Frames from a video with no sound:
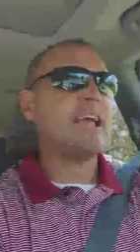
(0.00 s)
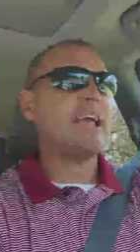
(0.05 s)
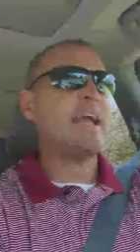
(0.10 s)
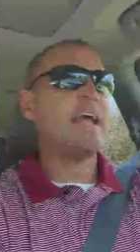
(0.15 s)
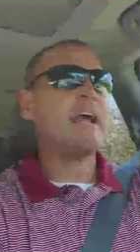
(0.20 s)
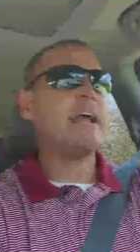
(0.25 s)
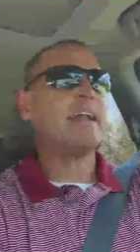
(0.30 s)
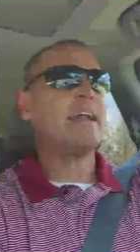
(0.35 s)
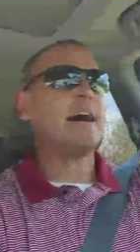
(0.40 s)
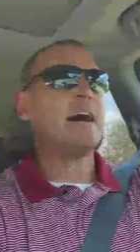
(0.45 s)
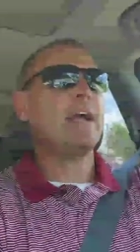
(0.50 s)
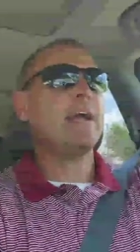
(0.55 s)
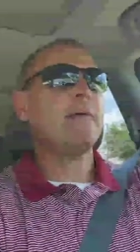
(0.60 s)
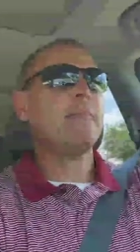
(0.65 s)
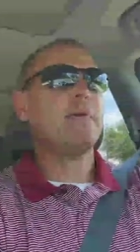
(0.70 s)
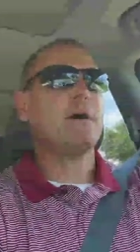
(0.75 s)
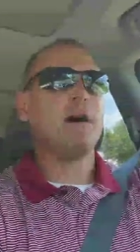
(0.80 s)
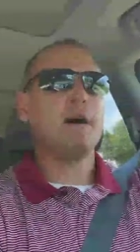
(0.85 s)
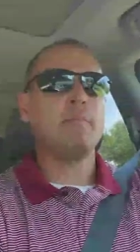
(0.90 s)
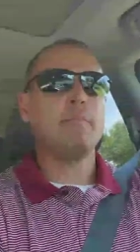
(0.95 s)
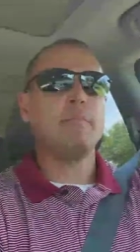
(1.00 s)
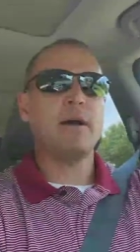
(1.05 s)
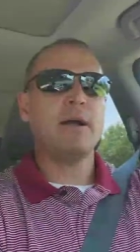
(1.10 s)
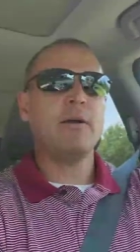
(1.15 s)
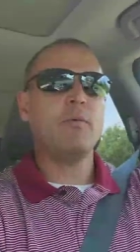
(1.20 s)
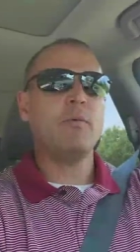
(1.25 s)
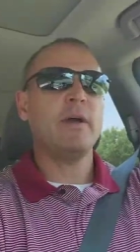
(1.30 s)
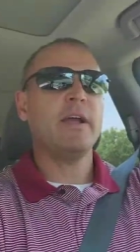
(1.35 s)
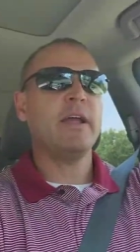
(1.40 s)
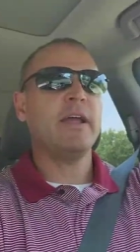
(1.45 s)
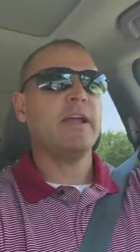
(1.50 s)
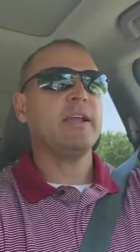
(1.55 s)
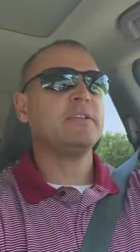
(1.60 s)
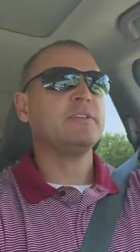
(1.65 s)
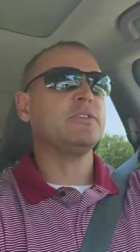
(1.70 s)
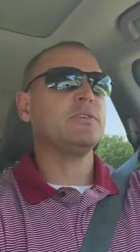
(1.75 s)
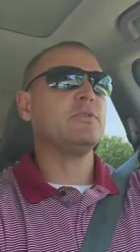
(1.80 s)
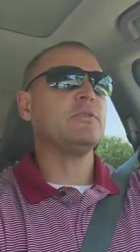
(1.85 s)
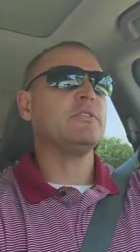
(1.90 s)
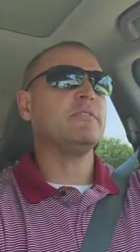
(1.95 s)
and I am on my way
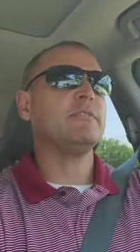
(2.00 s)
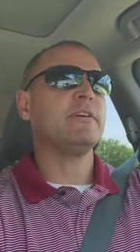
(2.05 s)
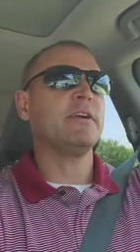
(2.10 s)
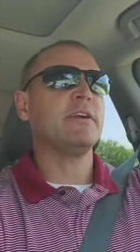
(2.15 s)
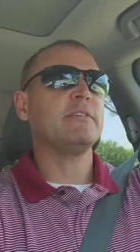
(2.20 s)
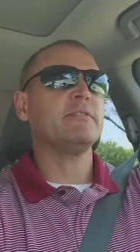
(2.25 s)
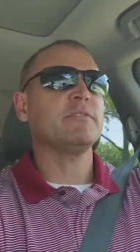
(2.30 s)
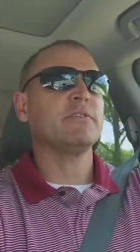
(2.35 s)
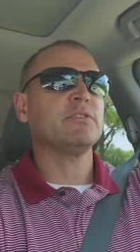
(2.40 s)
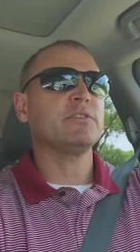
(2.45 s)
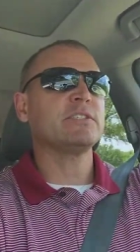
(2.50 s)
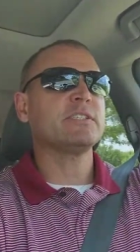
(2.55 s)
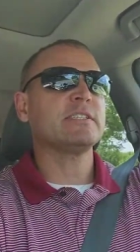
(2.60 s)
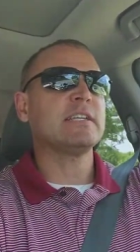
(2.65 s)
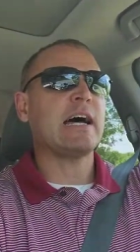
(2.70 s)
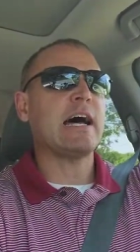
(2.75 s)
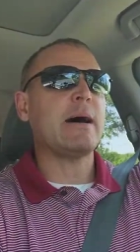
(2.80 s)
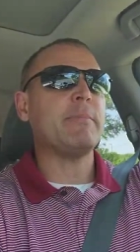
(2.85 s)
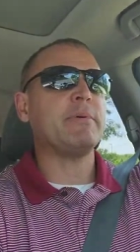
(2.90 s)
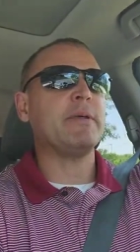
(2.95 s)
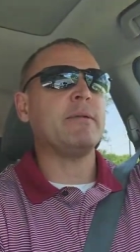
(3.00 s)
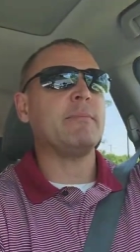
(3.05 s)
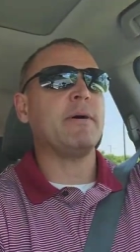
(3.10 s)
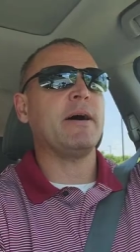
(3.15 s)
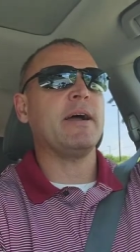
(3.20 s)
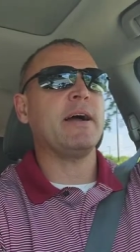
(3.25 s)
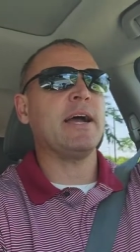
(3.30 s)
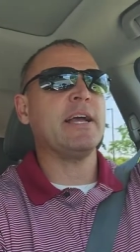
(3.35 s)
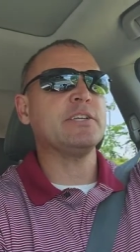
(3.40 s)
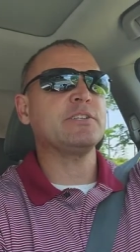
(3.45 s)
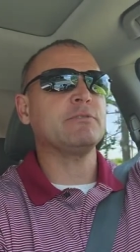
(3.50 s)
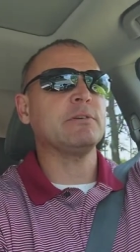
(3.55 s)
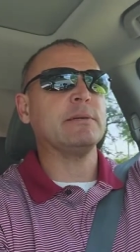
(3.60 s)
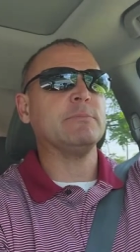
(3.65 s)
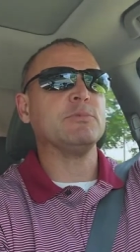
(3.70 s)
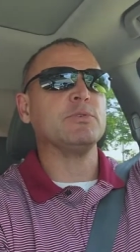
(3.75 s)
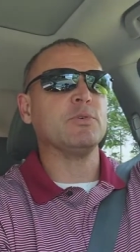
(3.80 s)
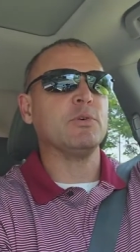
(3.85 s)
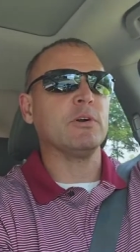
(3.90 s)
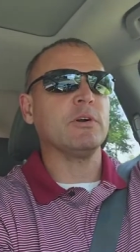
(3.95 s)
to the very first stop in my ice
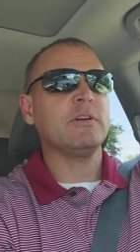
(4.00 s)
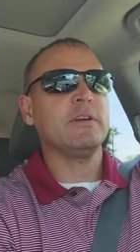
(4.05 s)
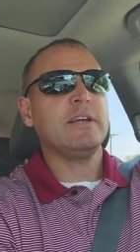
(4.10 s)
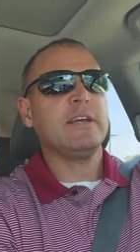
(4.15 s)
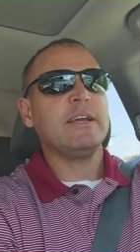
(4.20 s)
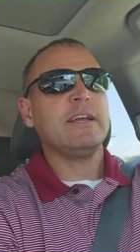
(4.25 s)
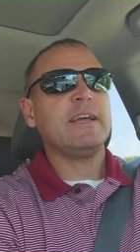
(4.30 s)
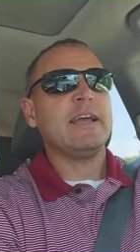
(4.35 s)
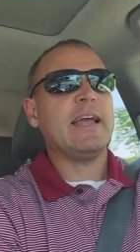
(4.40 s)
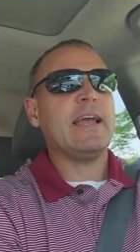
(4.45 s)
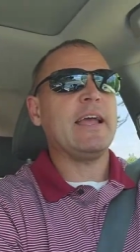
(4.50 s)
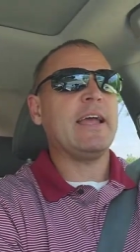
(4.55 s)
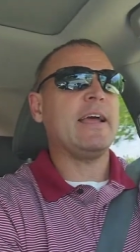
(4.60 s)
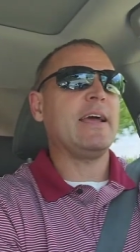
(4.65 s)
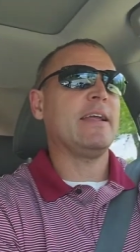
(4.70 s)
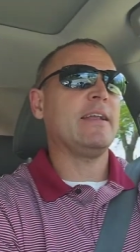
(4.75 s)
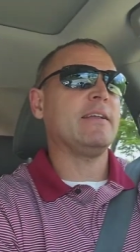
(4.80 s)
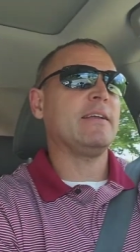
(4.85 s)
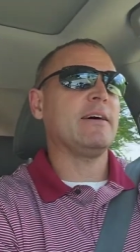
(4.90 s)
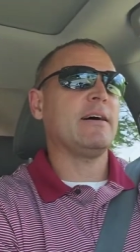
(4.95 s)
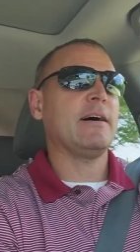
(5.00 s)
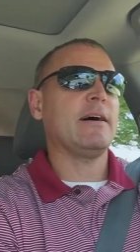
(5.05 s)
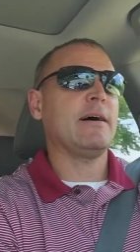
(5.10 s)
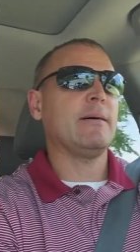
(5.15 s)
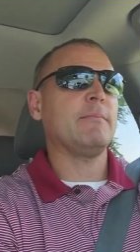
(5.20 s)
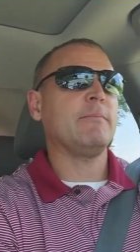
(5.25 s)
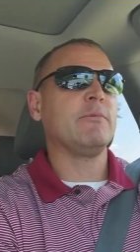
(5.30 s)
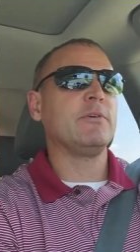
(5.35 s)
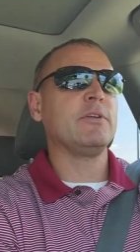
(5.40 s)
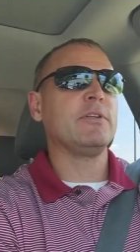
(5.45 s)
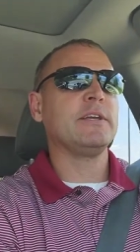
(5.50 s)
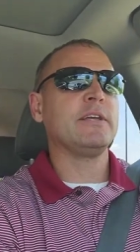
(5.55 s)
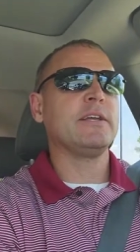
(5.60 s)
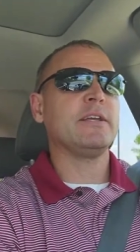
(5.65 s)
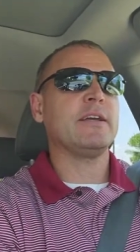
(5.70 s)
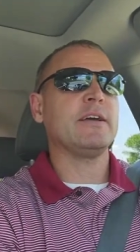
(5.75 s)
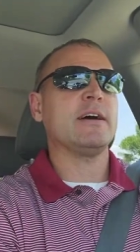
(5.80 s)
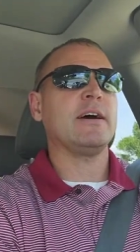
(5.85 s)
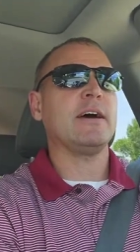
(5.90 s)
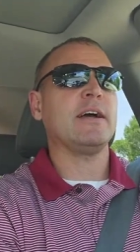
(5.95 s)
cream tour and I'm
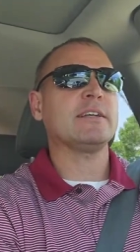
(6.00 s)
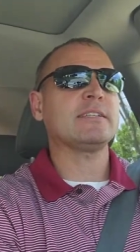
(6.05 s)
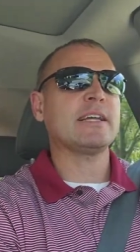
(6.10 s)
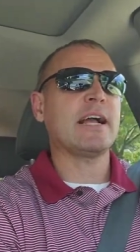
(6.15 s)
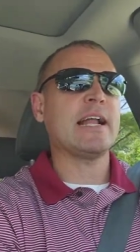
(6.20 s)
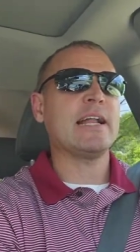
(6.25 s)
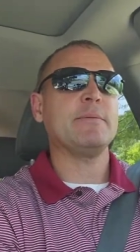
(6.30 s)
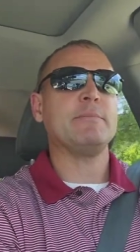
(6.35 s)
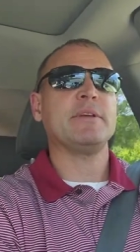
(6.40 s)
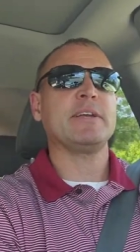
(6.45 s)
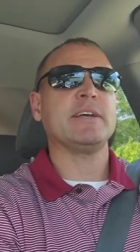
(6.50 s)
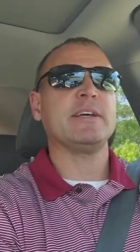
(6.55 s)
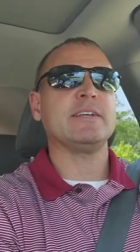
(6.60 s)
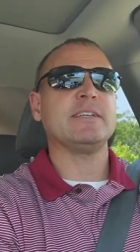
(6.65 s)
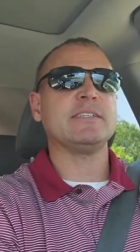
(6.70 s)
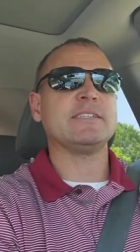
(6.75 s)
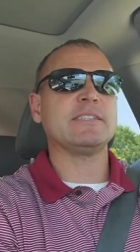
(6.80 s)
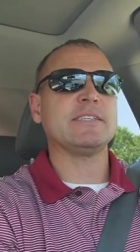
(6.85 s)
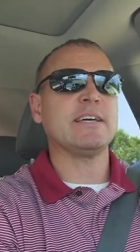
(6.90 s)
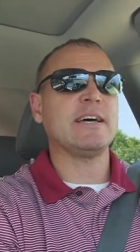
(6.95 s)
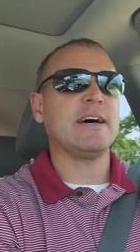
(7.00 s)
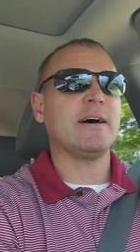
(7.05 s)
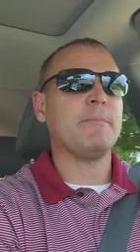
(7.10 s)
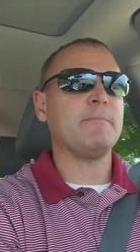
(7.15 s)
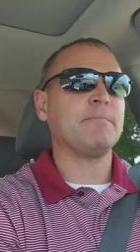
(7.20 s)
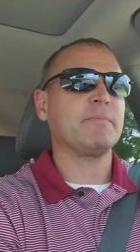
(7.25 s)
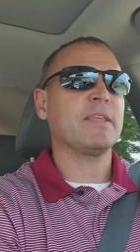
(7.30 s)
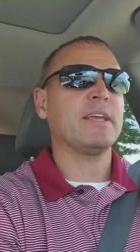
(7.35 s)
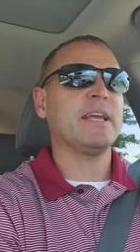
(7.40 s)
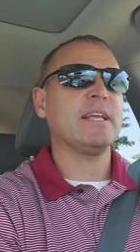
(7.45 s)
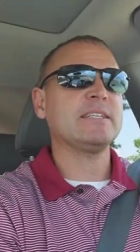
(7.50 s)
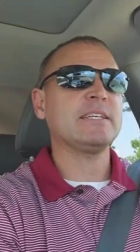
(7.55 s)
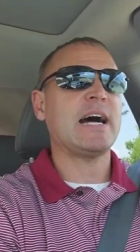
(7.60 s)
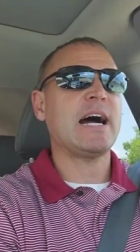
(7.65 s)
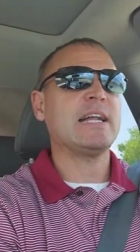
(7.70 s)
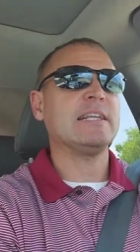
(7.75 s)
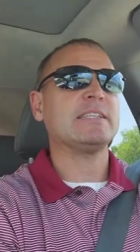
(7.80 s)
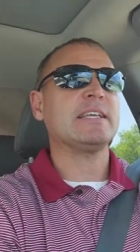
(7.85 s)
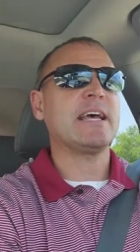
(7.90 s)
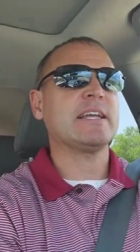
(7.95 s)
really uh, excited because um, it's
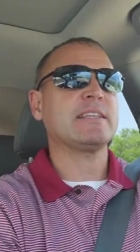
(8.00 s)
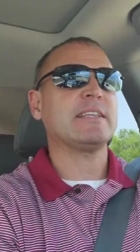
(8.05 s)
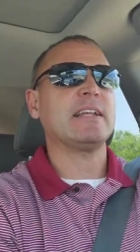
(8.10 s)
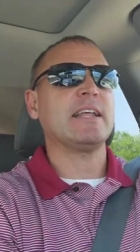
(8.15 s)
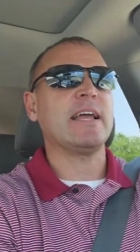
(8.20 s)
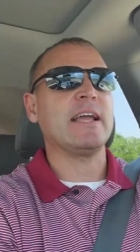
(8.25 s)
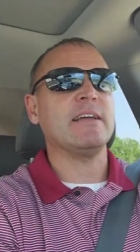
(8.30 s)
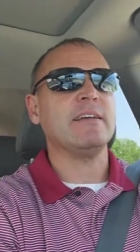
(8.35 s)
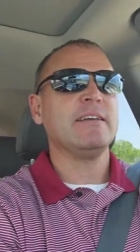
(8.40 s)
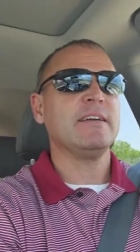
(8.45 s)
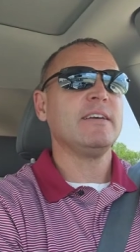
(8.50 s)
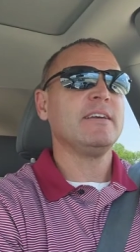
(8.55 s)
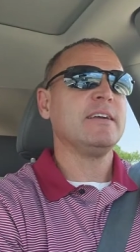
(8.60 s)
hot as heck today.